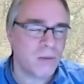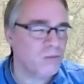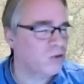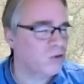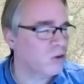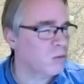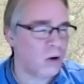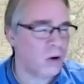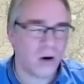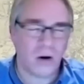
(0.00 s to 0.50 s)

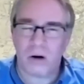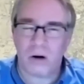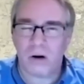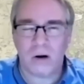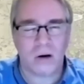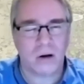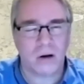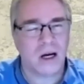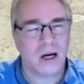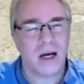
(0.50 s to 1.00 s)
who
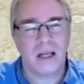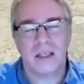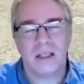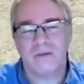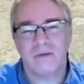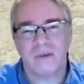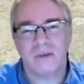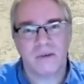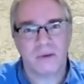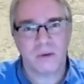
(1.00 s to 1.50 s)
came from
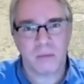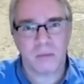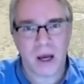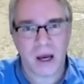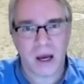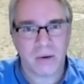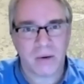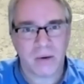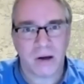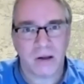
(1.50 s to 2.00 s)
all
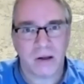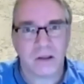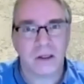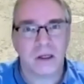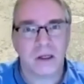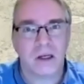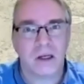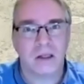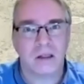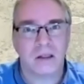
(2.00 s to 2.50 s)
kinds of
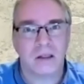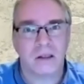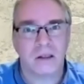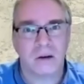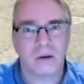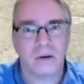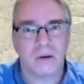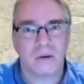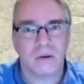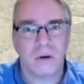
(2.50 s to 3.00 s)
different
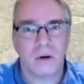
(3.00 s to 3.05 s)
backgrounds.